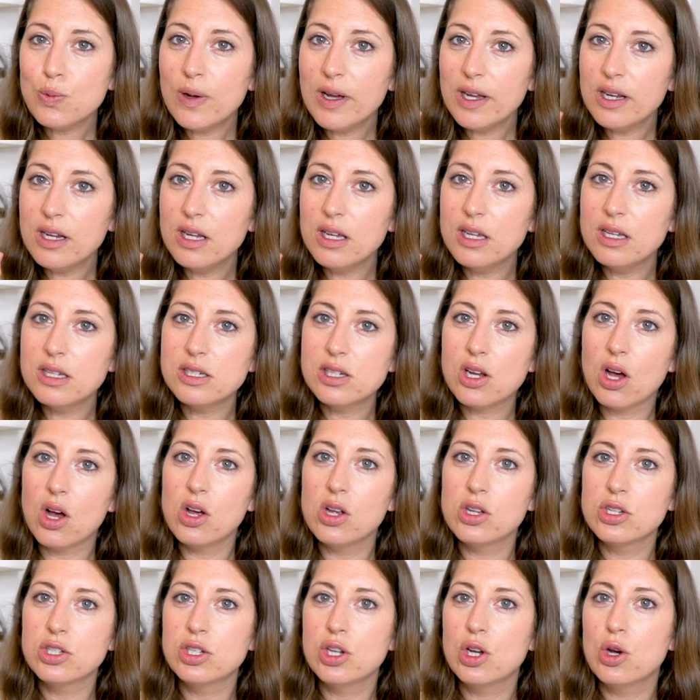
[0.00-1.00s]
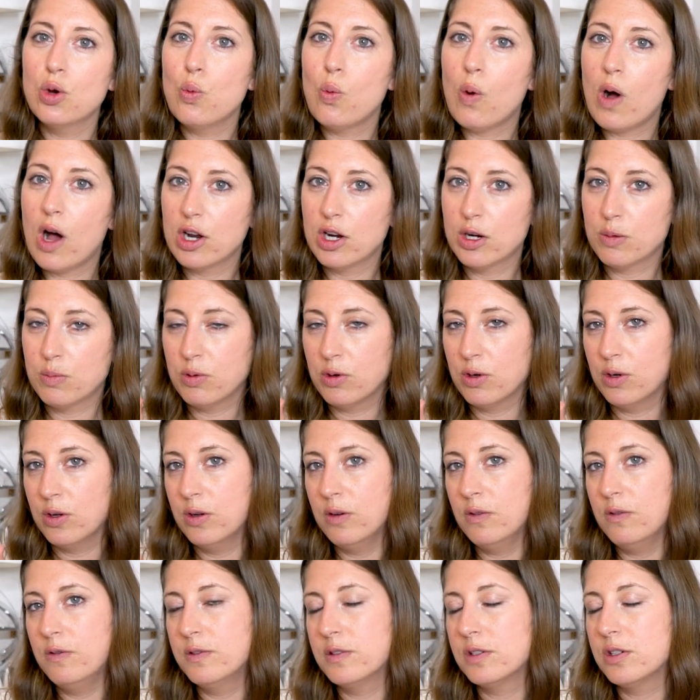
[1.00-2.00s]
one is also
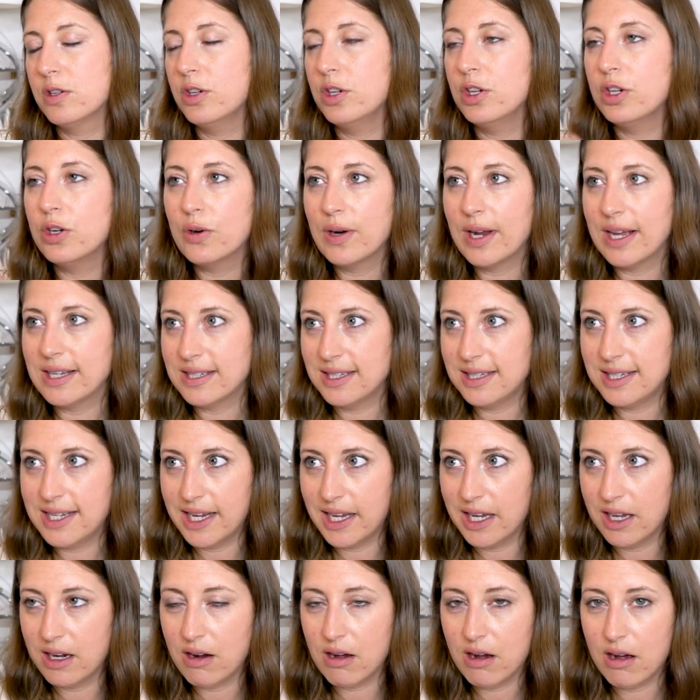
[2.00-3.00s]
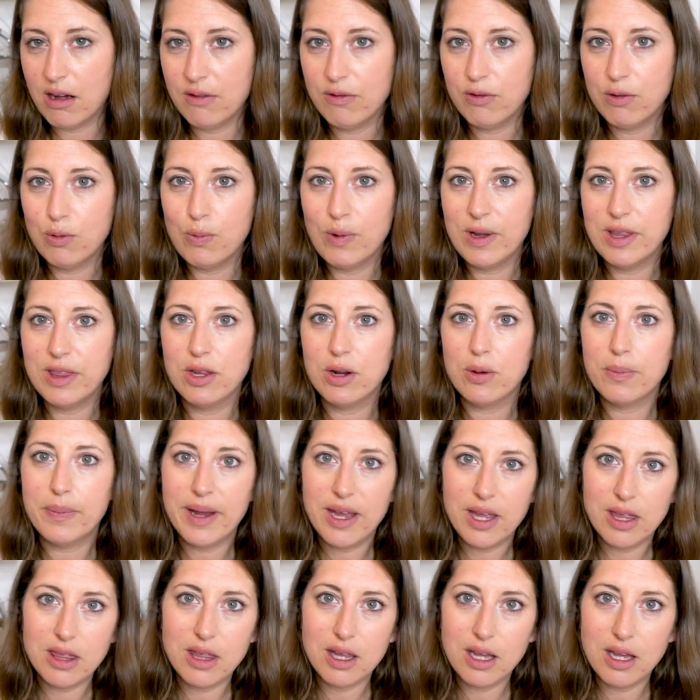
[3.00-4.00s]
waterproof, so you don't have to take it off when they're
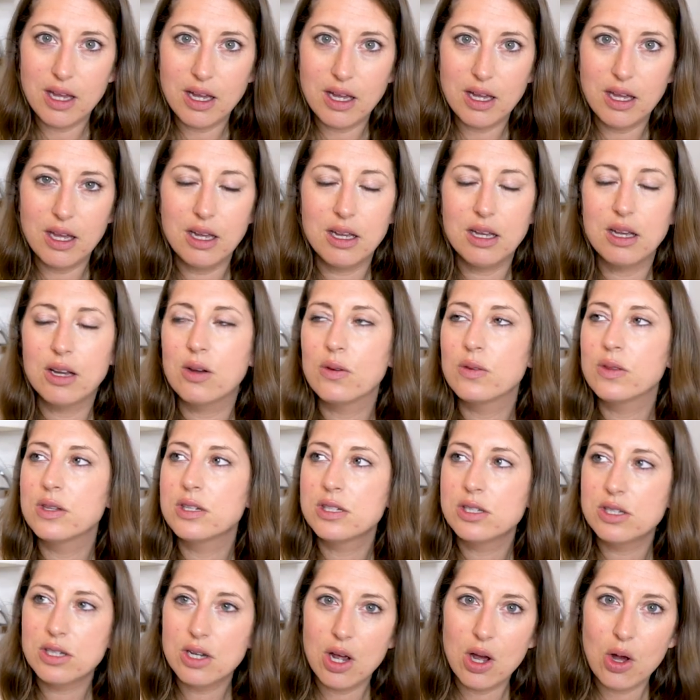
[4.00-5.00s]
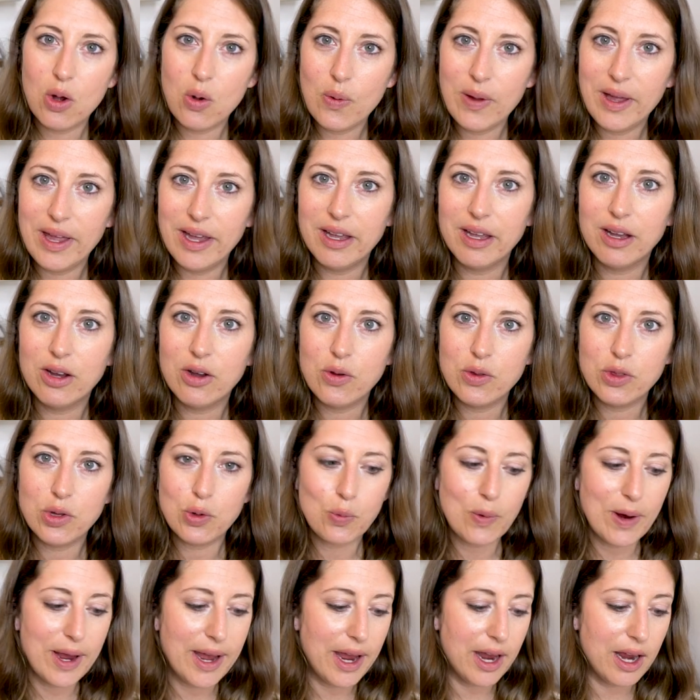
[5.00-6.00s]
bathing. It could go in the snow, it could go in the
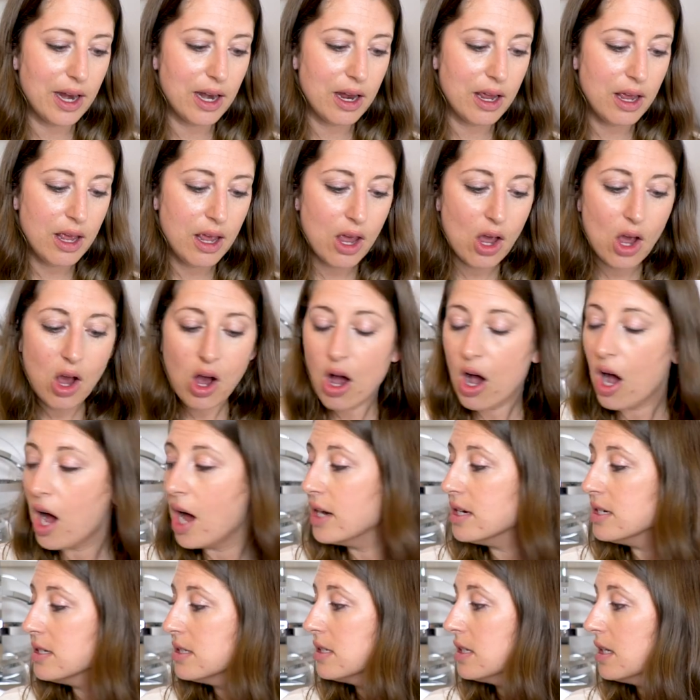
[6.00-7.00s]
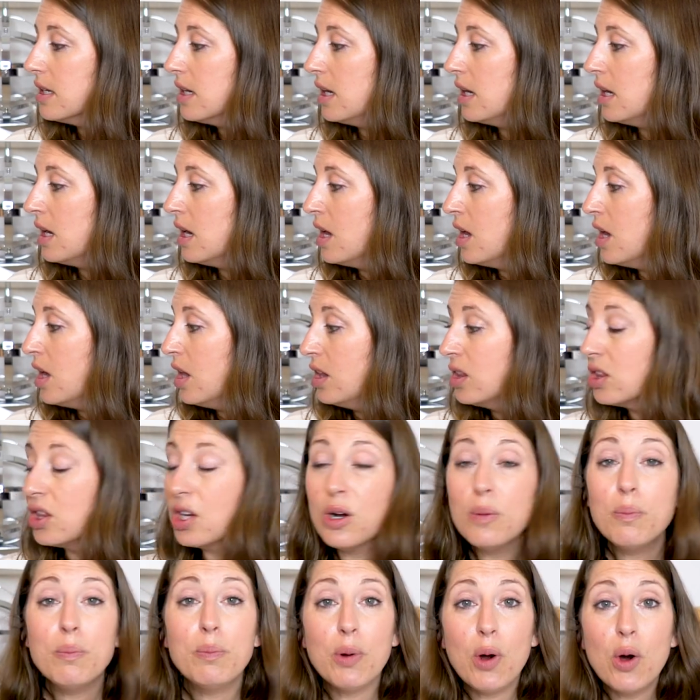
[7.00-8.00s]
rain. Honestly,
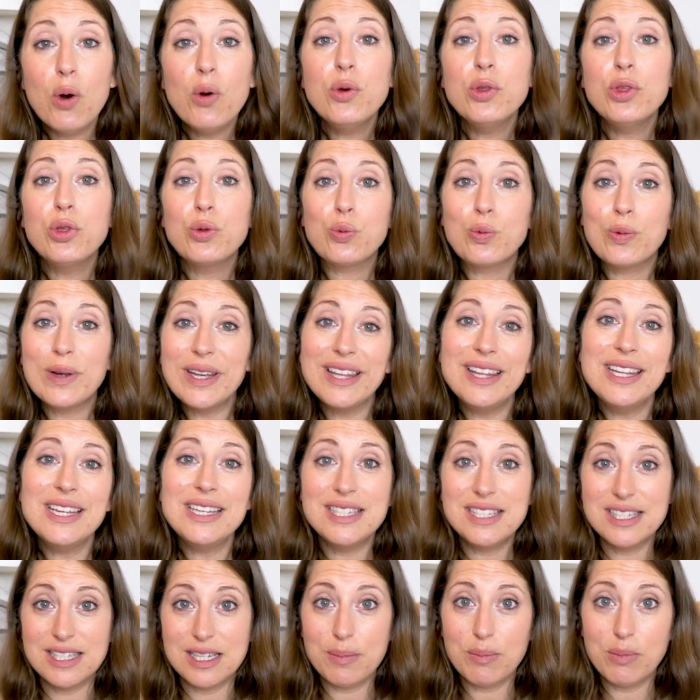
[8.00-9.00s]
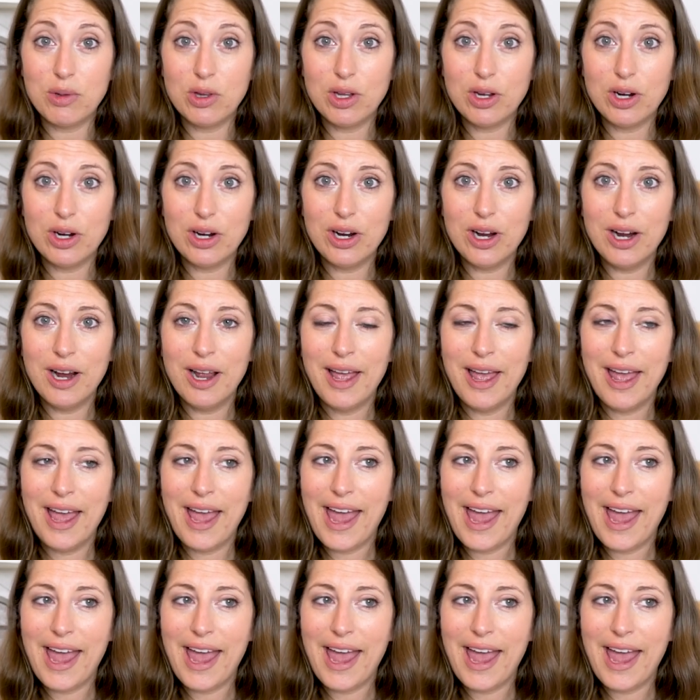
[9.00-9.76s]
they're both really similar.